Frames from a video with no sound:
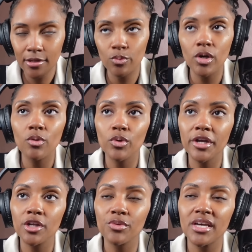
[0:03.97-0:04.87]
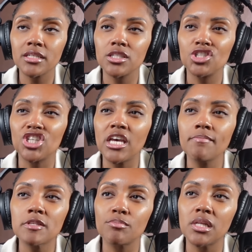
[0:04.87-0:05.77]
well, we're gonna react to
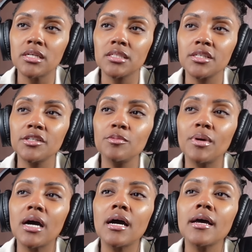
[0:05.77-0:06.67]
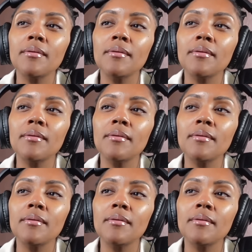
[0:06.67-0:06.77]
James Blunt, Goodbye,